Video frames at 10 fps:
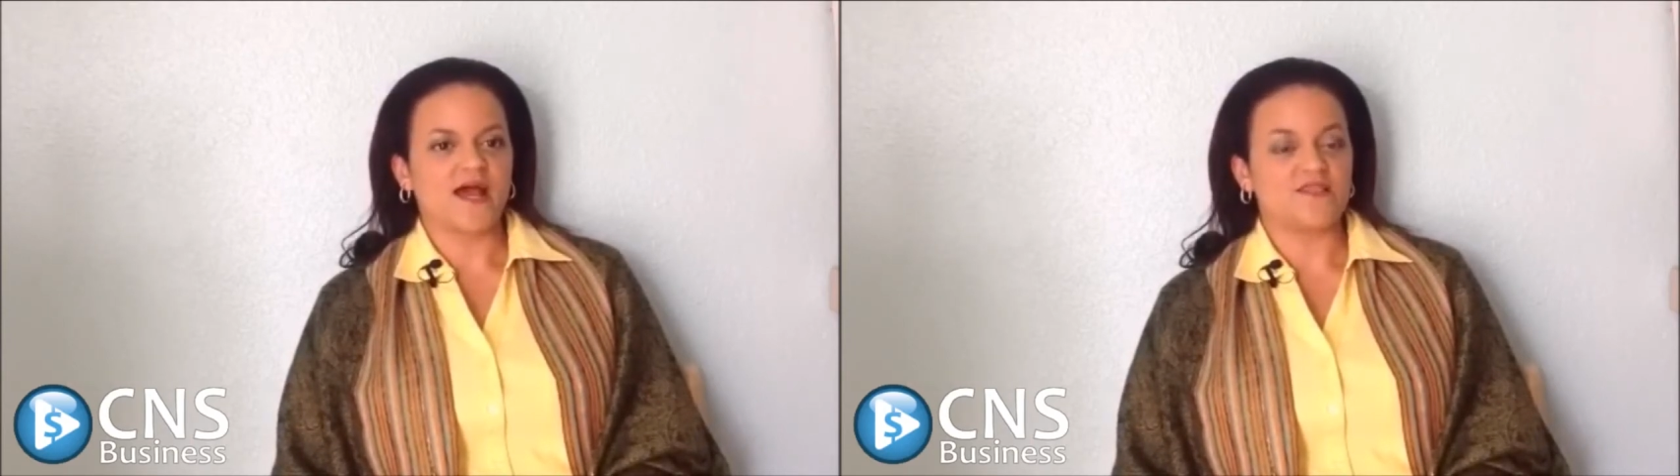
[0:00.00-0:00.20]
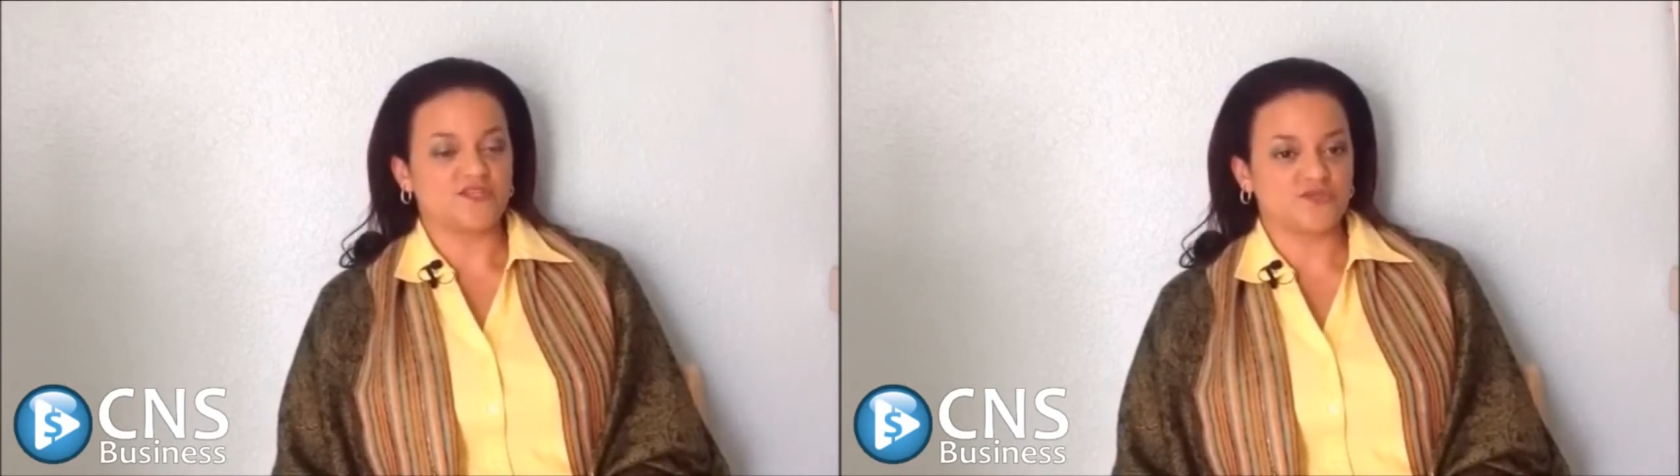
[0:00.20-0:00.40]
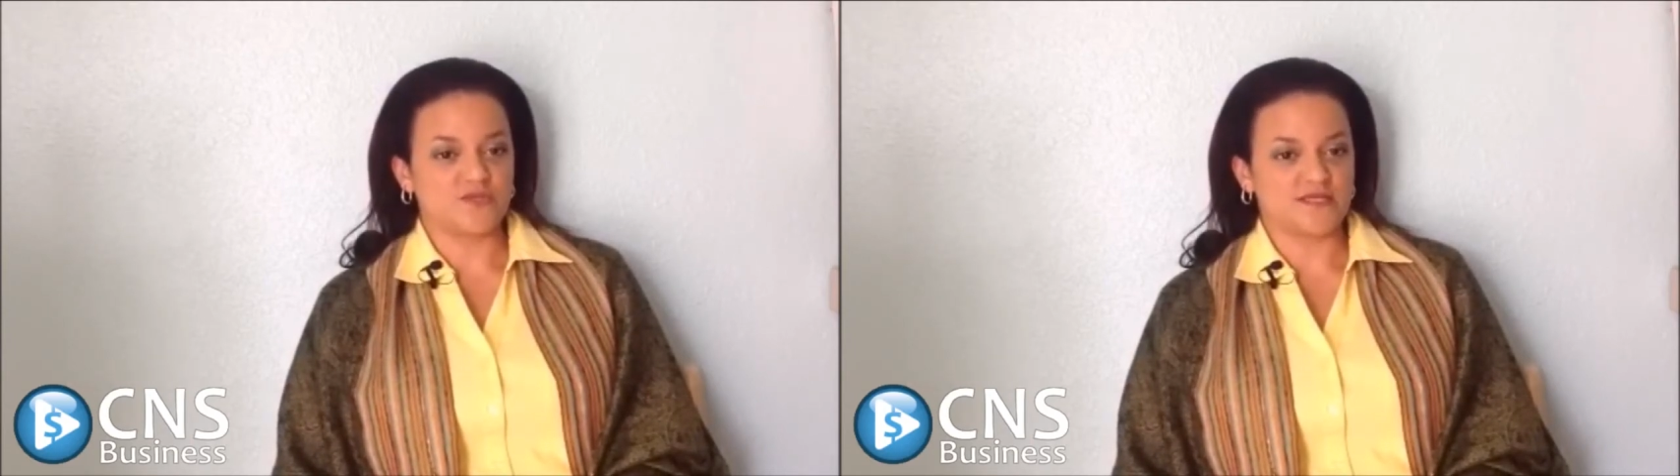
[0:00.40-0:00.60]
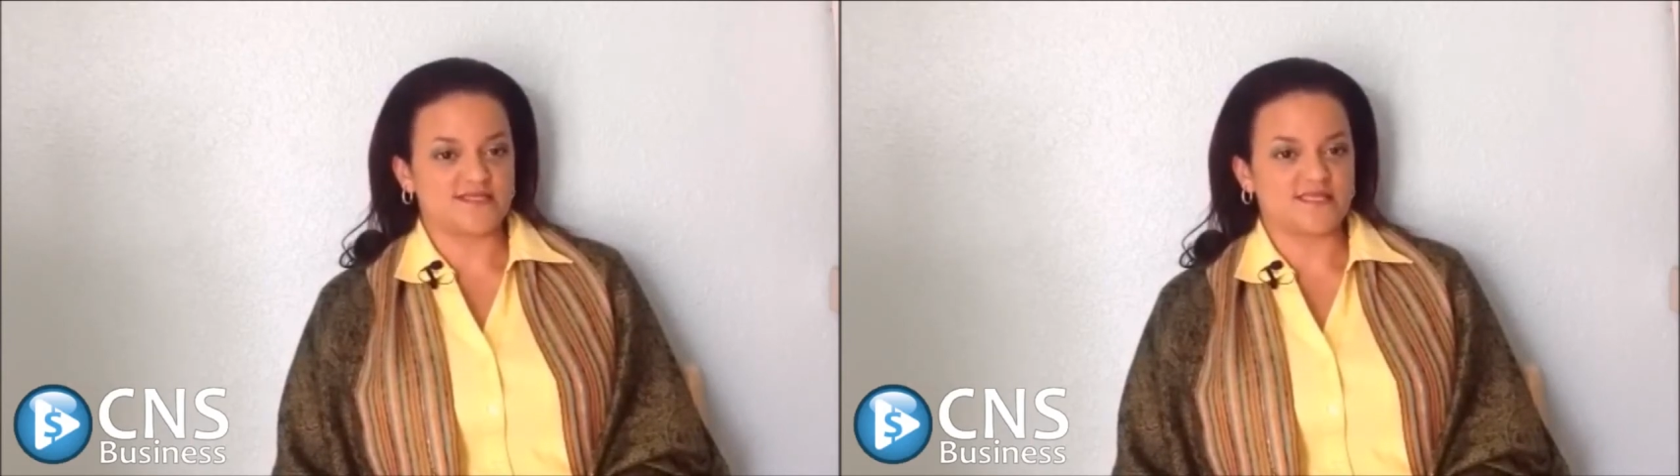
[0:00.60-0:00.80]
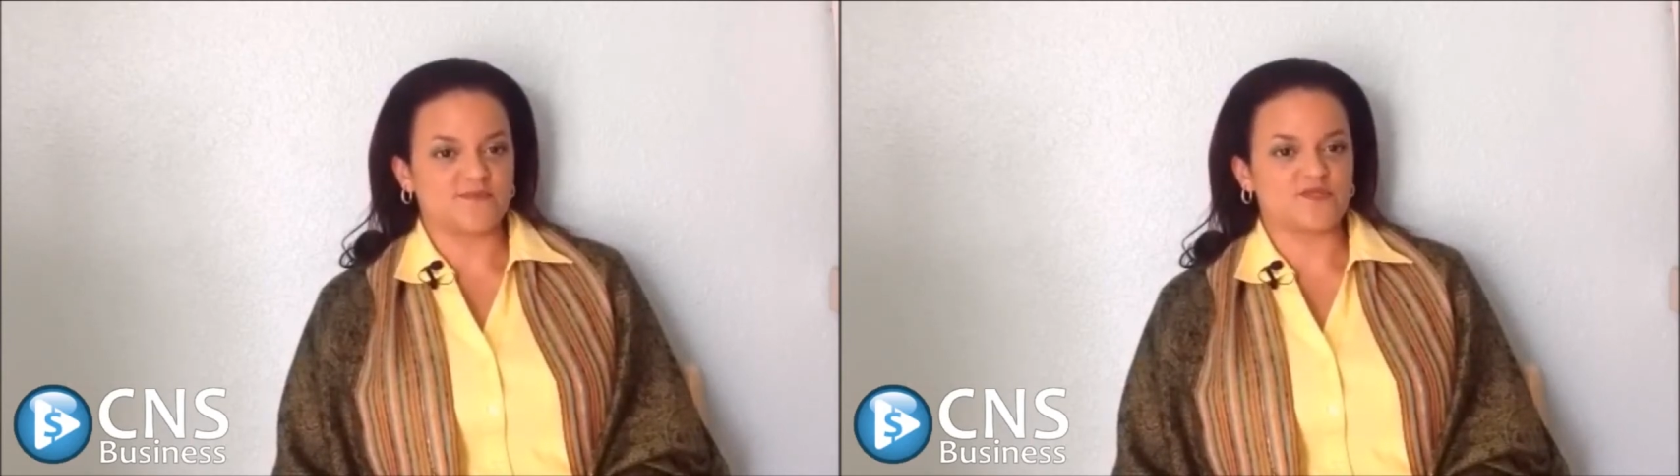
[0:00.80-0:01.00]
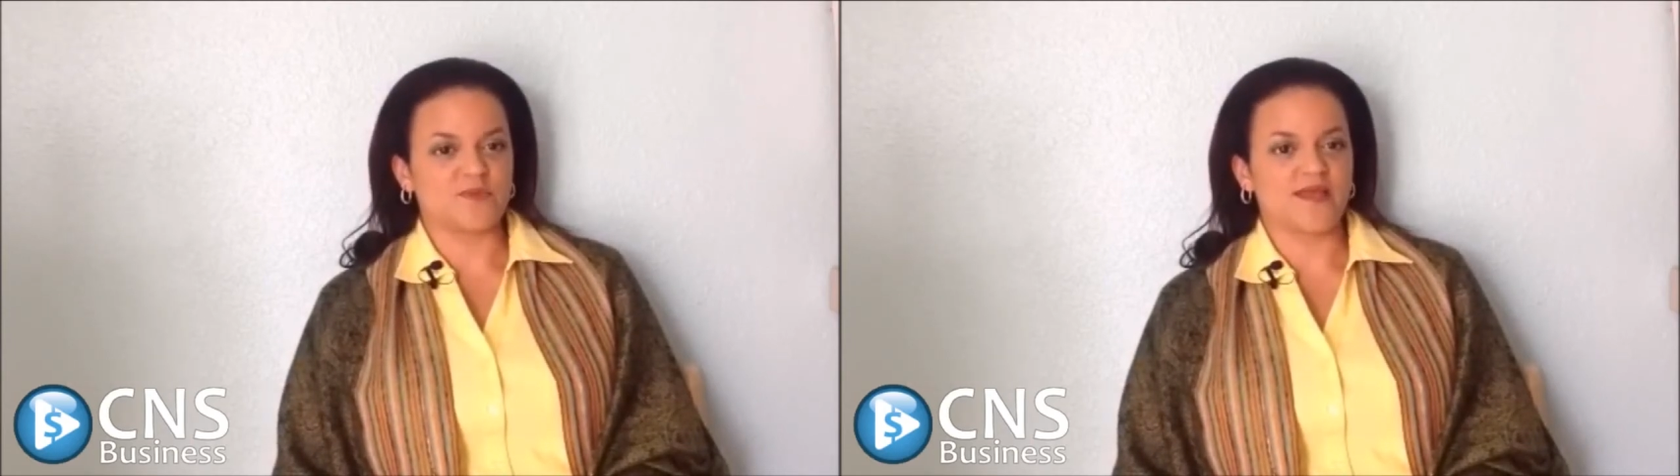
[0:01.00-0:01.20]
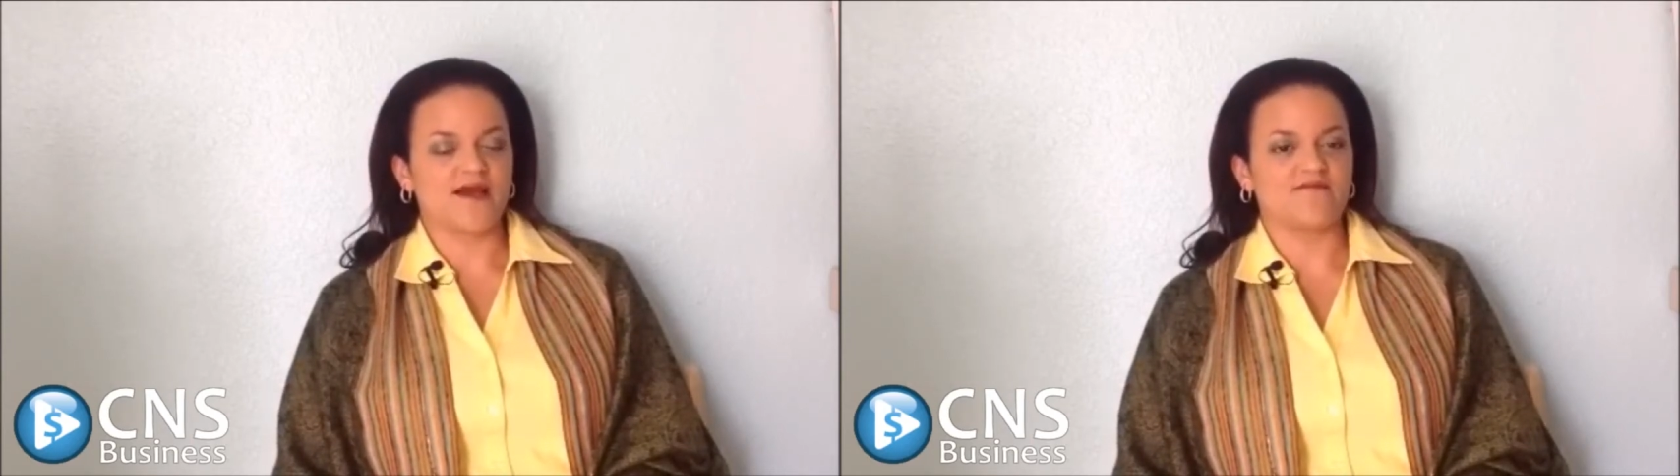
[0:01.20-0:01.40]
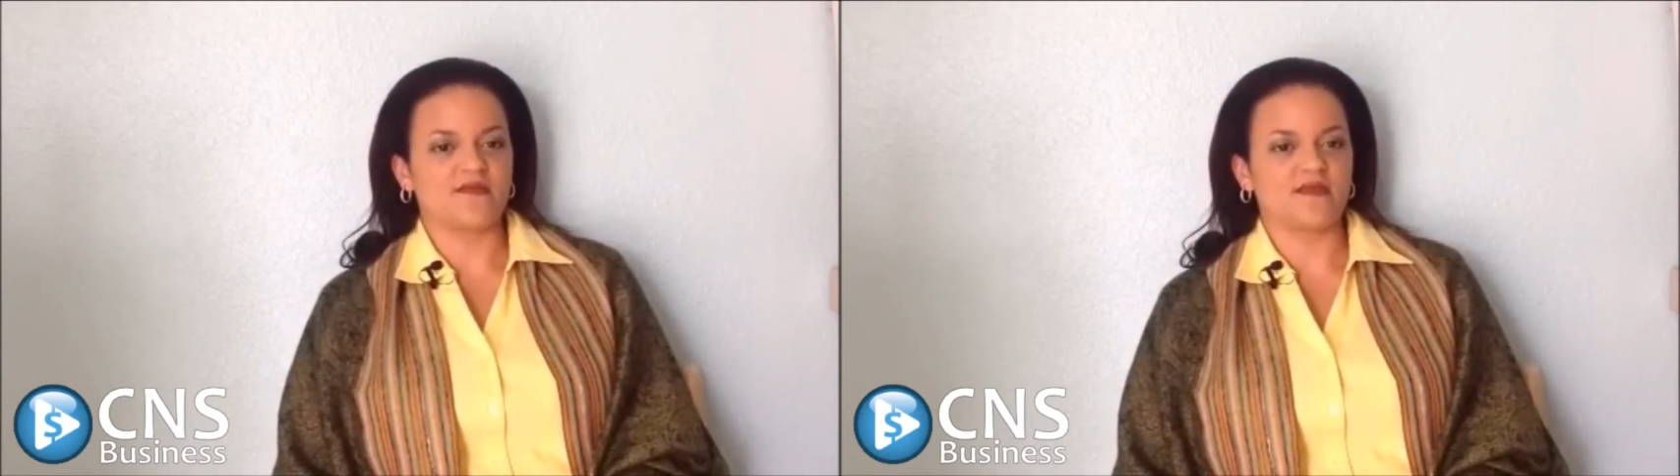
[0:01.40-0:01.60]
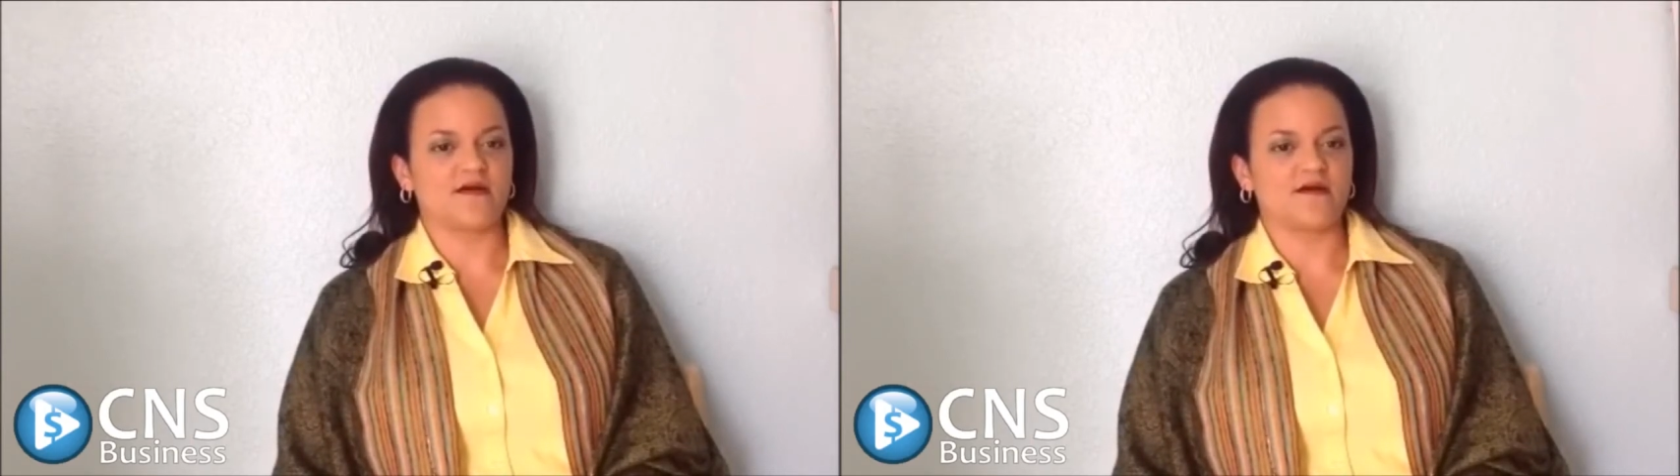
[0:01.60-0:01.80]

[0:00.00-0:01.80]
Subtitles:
and the students seem to be having